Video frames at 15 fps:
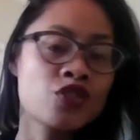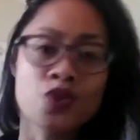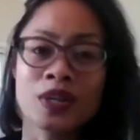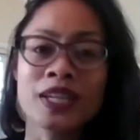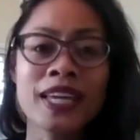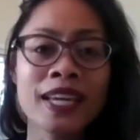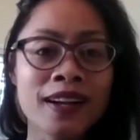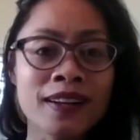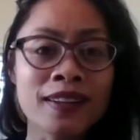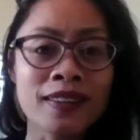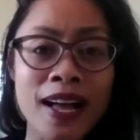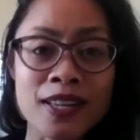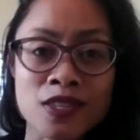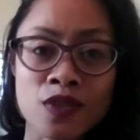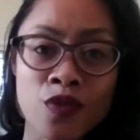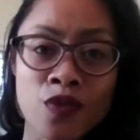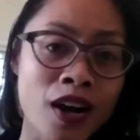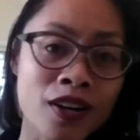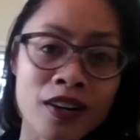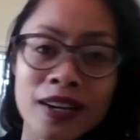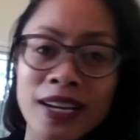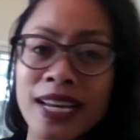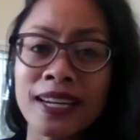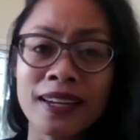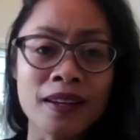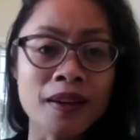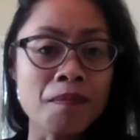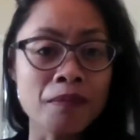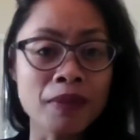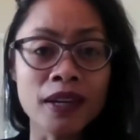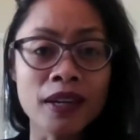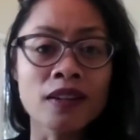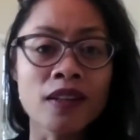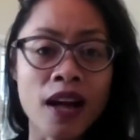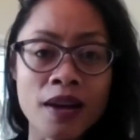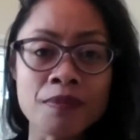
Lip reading: drinking a glass of water, eating a meal.